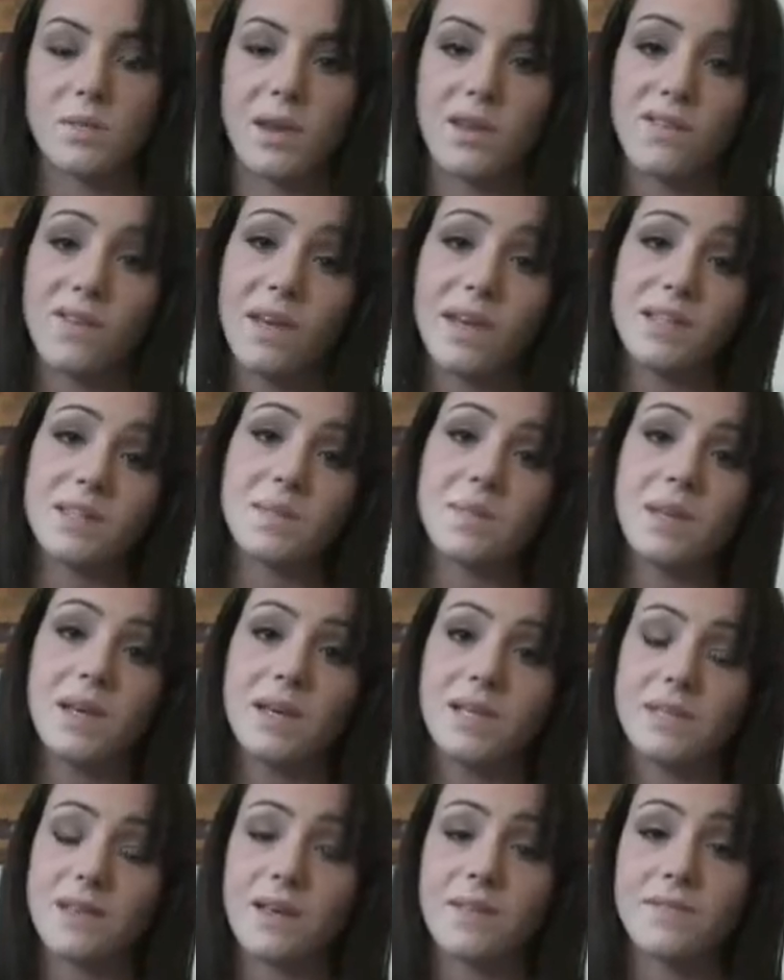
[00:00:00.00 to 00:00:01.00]
of my face
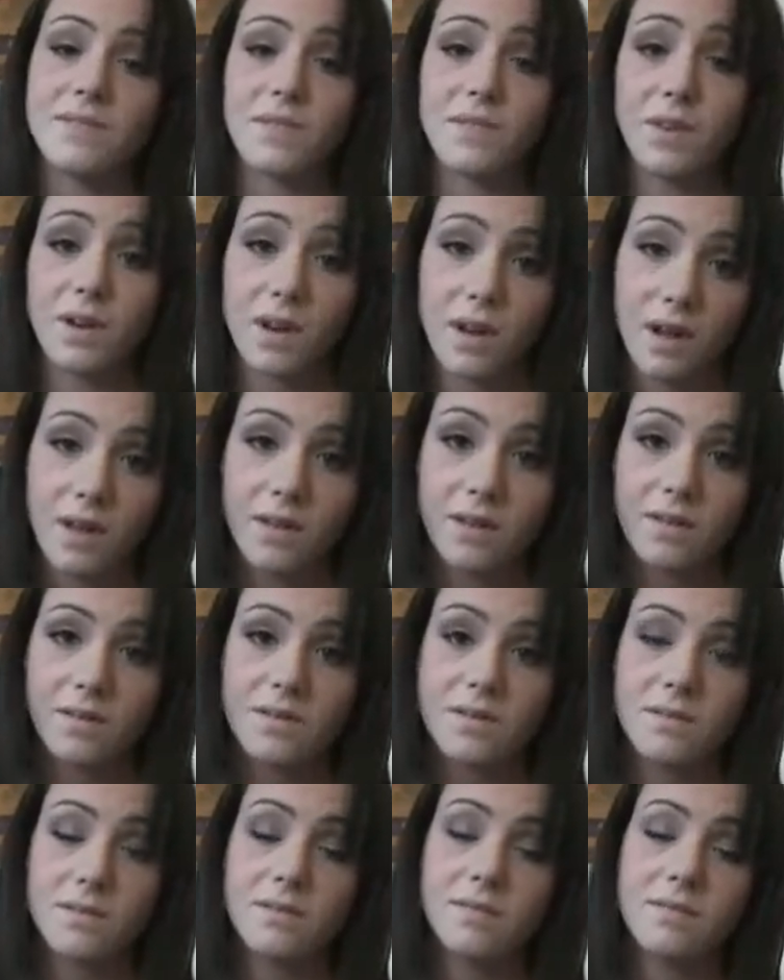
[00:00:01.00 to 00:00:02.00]
because I have different
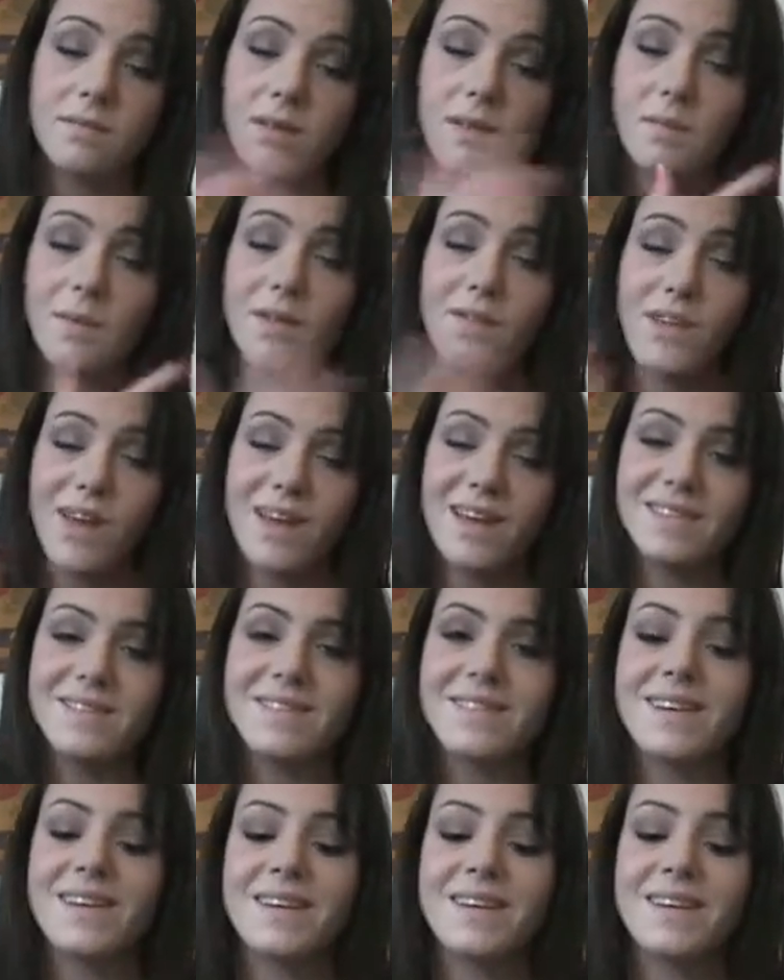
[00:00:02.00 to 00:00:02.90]
colors on my face.